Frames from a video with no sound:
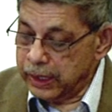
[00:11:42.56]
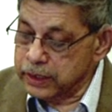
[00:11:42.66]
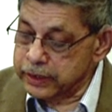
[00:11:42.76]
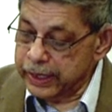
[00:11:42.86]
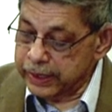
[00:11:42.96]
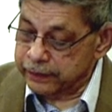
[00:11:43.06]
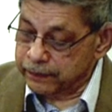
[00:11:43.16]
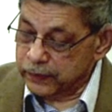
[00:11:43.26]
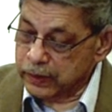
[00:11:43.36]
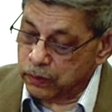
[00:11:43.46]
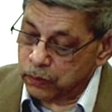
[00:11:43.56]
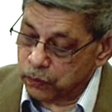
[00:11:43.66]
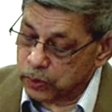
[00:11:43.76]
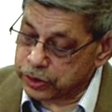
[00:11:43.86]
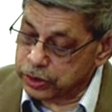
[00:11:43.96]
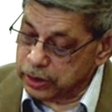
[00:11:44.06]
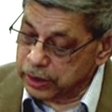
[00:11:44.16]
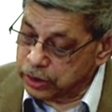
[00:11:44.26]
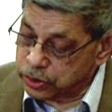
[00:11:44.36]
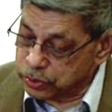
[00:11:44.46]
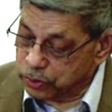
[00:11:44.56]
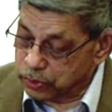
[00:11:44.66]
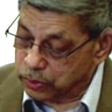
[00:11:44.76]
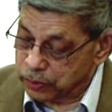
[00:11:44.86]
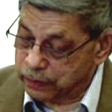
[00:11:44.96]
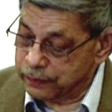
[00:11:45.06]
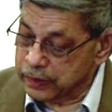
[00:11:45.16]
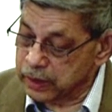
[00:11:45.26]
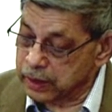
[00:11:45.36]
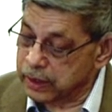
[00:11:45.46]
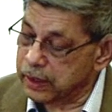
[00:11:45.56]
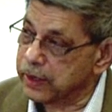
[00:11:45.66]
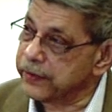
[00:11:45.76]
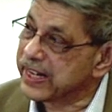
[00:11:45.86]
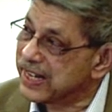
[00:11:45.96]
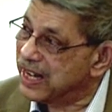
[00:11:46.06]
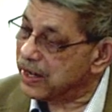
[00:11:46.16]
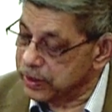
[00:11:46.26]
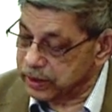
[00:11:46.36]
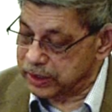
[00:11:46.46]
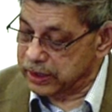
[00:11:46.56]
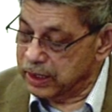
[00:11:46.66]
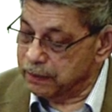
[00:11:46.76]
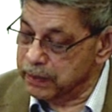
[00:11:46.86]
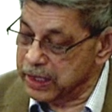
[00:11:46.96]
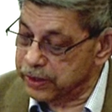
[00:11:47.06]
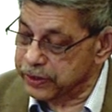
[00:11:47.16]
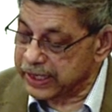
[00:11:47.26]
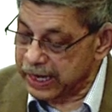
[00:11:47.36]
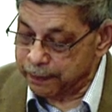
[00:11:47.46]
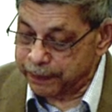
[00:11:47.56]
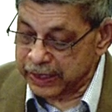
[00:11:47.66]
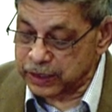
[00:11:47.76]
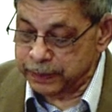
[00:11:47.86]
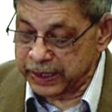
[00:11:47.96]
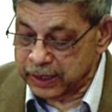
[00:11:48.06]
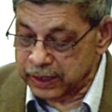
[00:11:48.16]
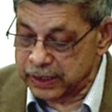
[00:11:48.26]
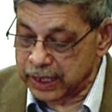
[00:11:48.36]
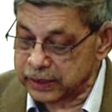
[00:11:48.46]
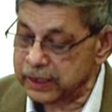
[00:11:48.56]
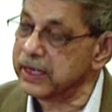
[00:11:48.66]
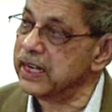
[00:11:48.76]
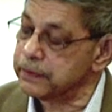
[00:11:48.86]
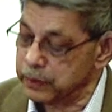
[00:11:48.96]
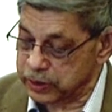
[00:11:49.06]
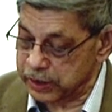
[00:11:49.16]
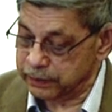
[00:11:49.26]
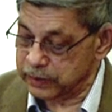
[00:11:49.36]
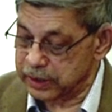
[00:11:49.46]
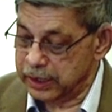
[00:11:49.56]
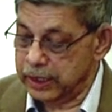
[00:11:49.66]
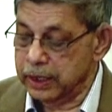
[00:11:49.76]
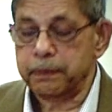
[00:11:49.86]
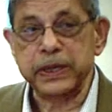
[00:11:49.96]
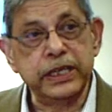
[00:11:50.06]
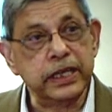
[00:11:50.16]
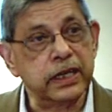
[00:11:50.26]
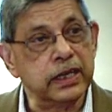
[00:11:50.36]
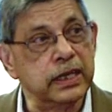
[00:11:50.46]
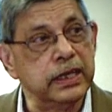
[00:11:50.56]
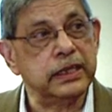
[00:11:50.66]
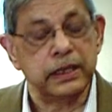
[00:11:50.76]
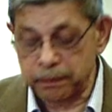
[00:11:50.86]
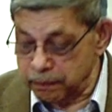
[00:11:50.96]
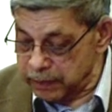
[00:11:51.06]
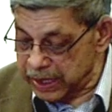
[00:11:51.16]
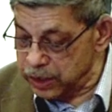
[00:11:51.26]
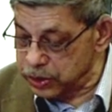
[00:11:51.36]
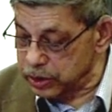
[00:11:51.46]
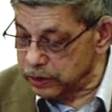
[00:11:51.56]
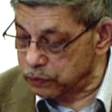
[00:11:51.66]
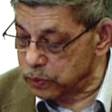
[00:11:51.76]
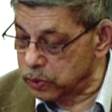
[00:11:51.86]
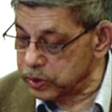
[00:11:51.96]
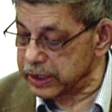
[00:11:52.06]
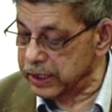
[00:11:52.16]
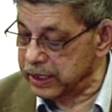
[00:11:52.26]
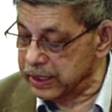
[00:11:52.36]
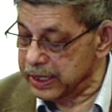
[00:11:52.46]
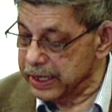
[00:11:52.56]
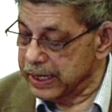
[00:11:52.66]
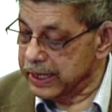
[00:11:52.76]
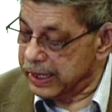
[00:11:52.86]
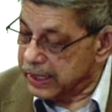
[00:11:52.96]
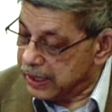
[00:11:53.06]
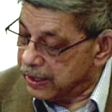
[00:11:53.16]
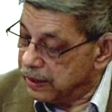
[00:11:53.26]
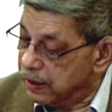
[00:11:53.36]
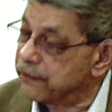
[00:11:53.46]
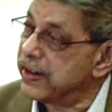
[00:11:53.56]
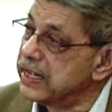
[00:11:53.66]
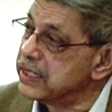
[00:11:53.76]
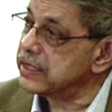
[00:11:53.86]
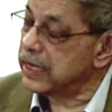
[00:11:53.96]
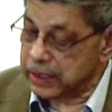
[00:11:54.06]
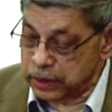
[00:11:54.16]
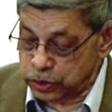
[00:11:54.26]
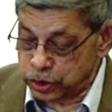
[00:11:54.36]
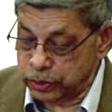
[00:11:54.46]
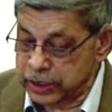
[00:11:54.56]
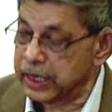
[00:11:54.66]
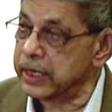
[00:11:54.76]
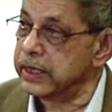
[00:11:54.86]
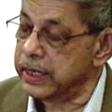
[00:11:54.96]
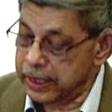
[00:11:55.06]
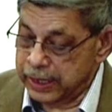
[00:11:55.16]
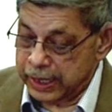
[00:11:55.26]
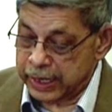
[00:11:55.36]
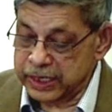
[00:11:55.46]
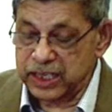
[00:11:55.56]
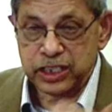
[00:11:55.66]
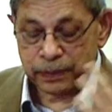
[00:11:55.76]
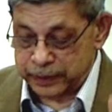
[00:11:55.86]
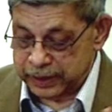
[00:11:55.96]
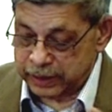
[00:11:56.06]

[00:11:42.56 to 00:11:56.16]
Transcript: Instead, what he saw were recurrent military campaigns being conducted against Muslims, particularly the major wars in Afghanistan, Sudan, and Egypt